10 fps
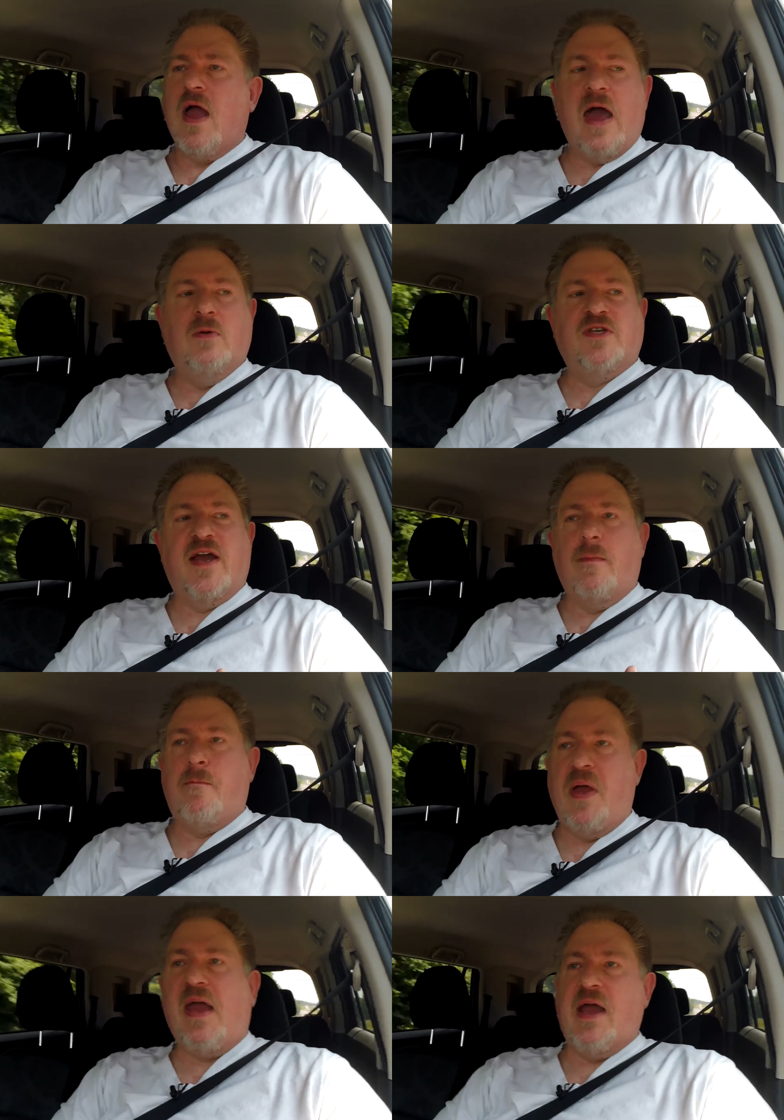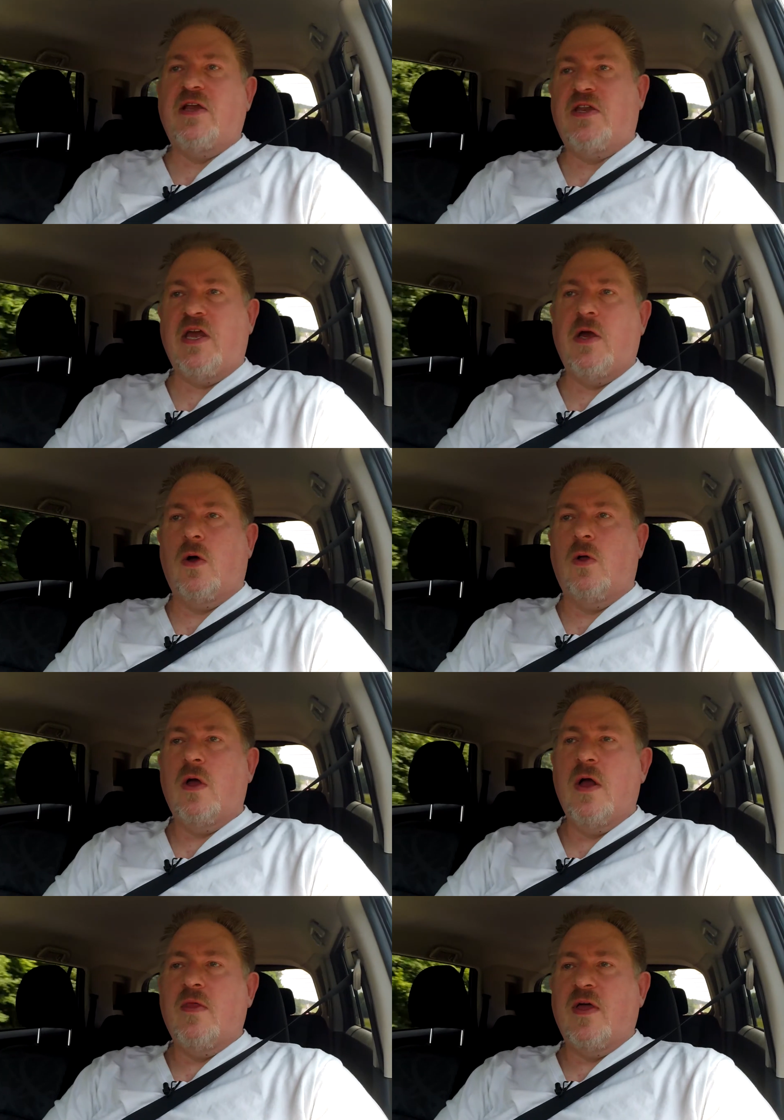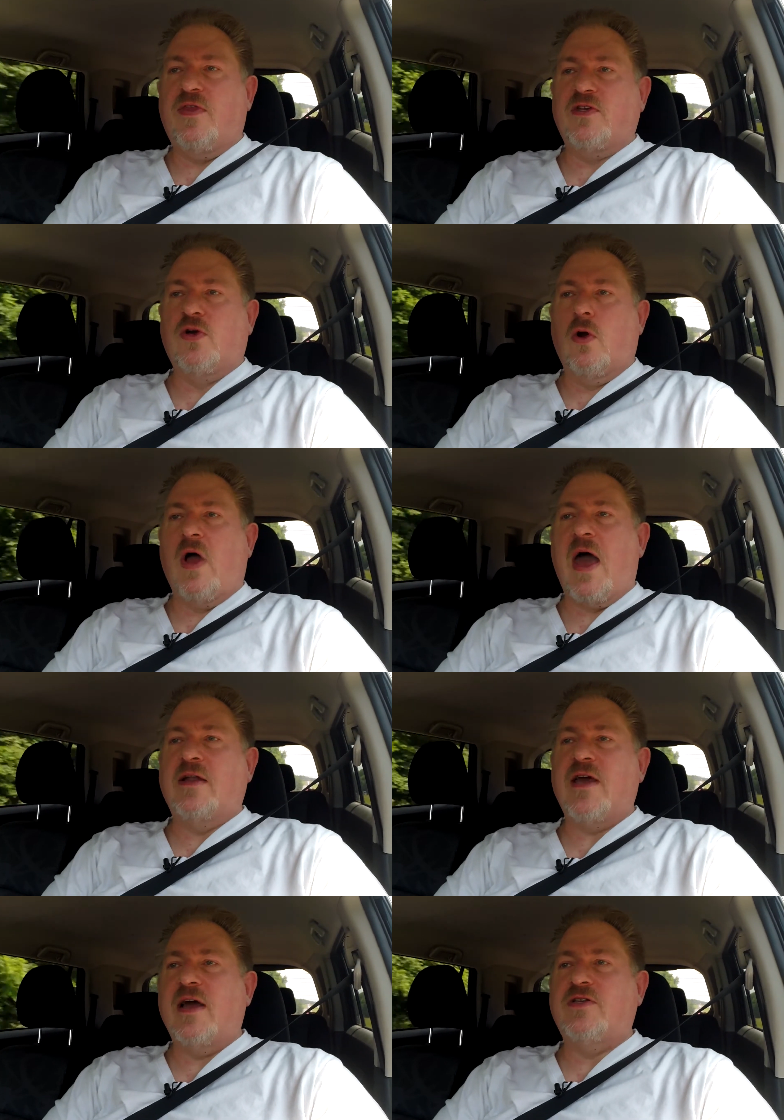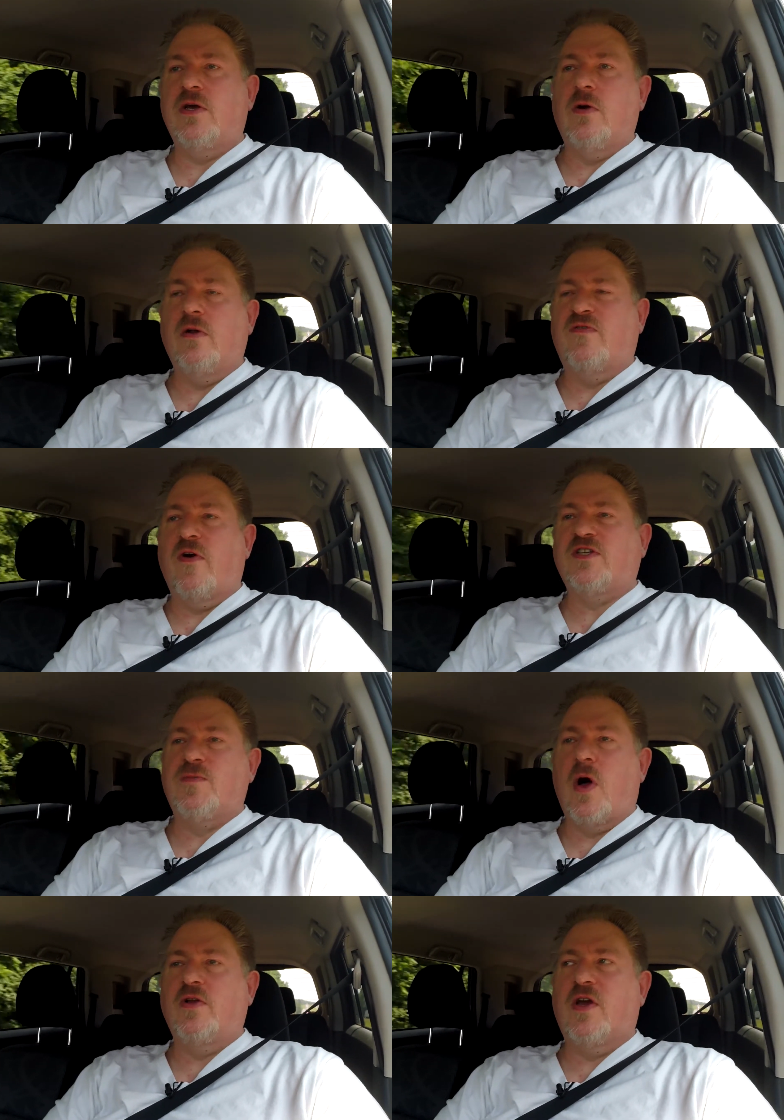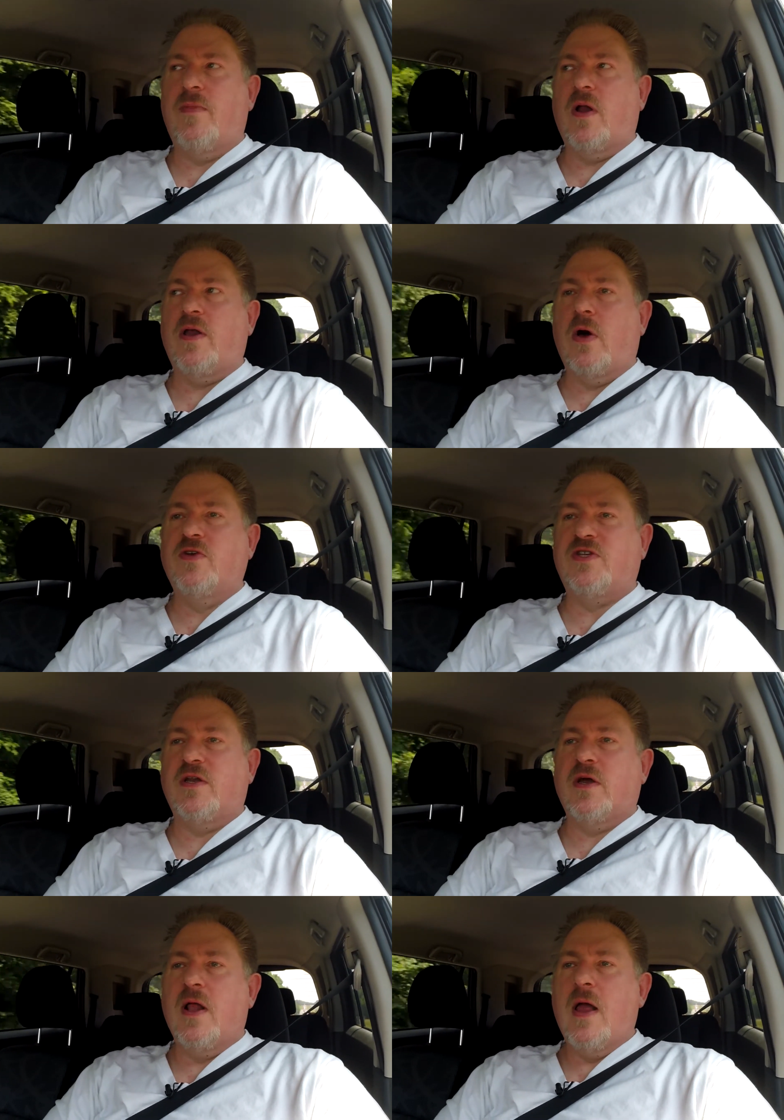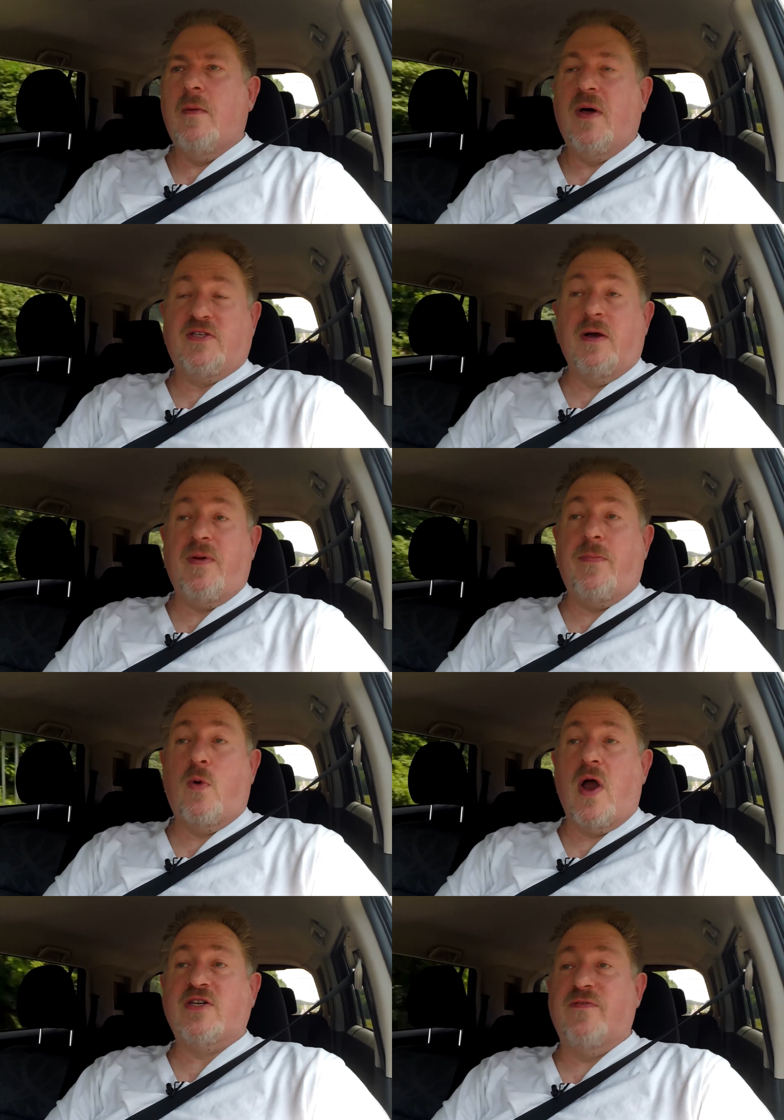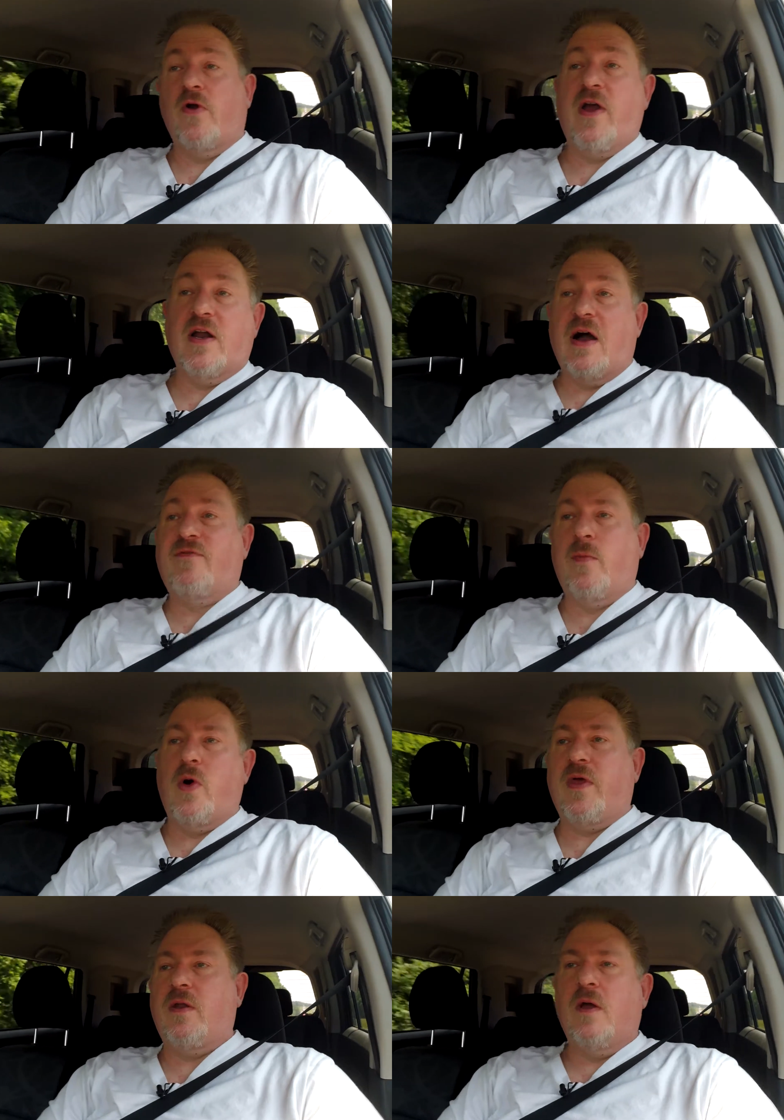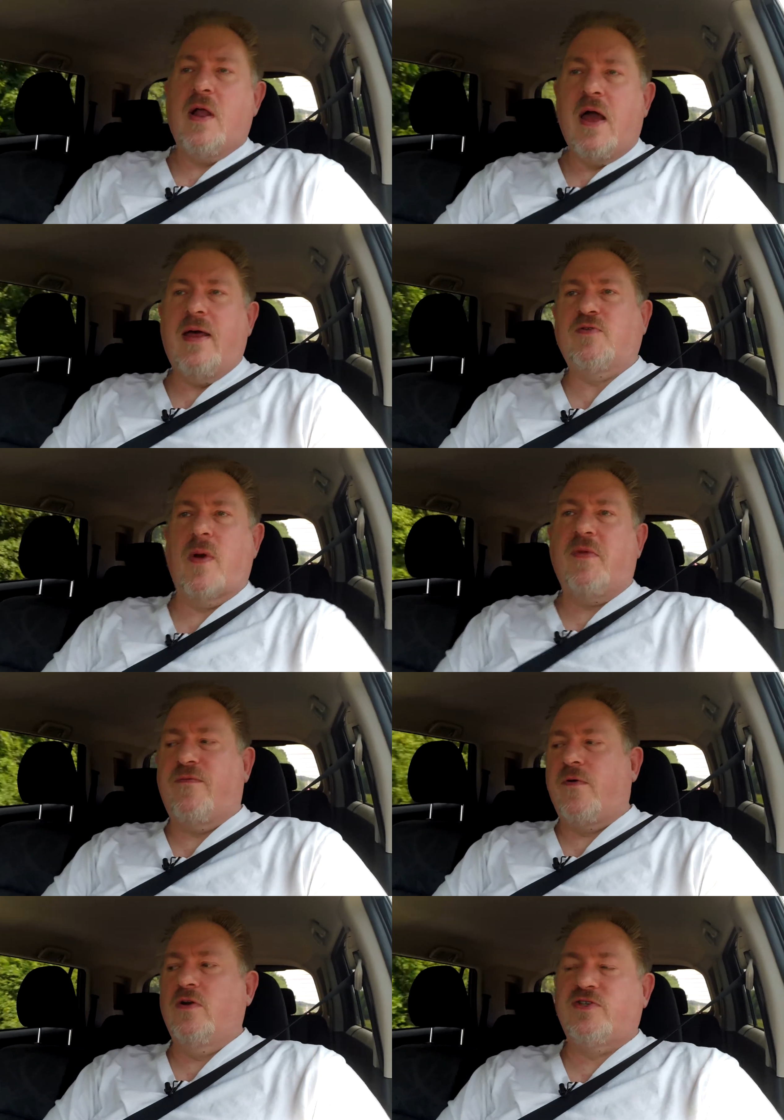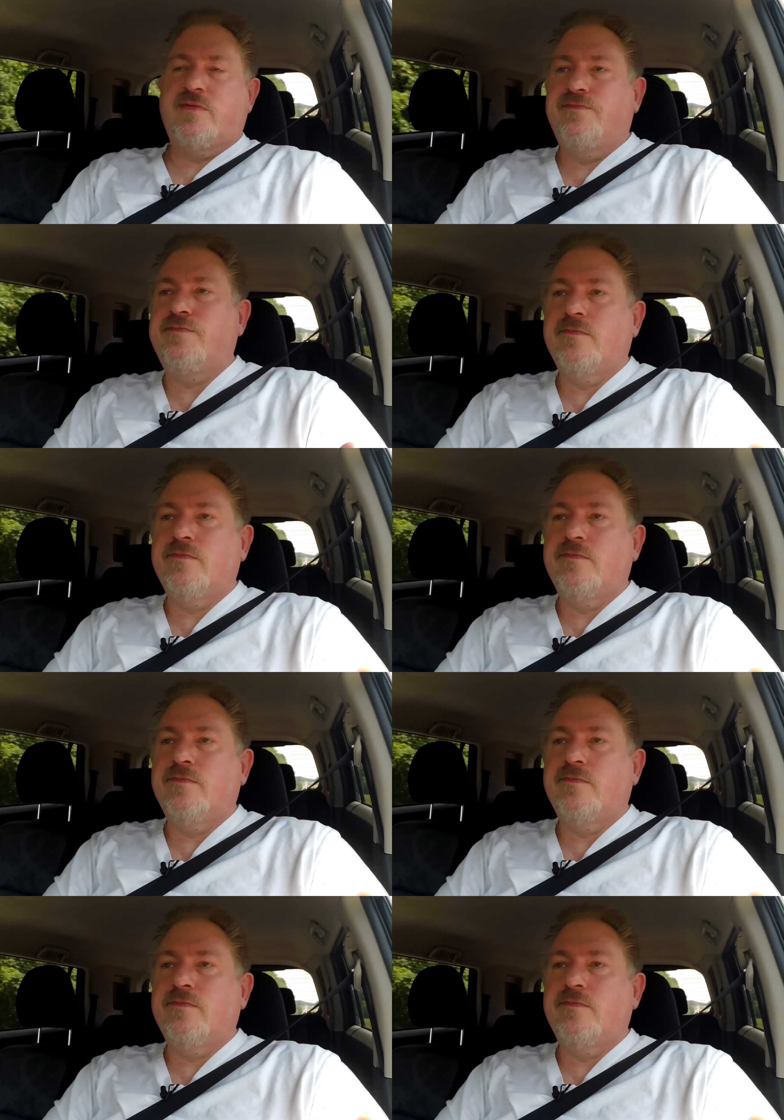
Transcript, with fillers: And it was like a big deal that this girl had a tattoo. And it was very small and you could barely notice it, but some people were actually very uncomfortable with it. And that was probably the first